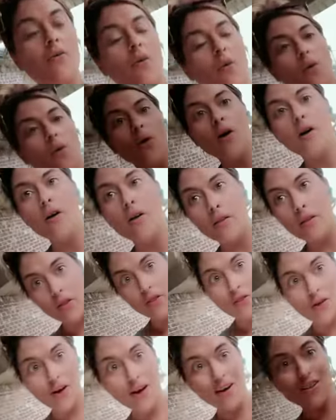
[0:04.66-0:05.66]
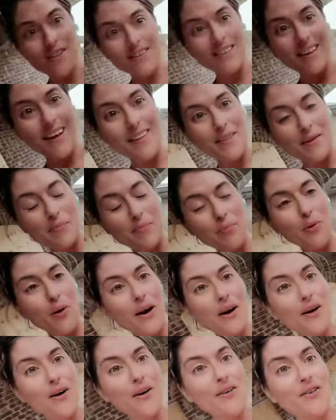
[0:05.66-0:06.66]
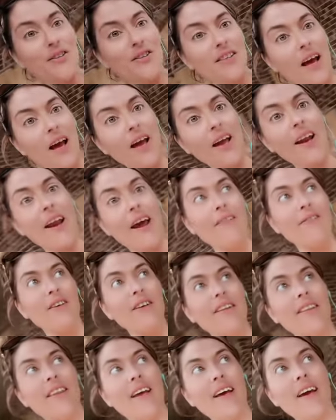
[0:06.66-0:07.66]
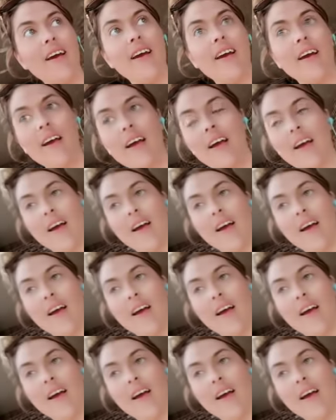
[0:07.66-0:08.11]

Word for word: for the thoughts and the prayers and everything.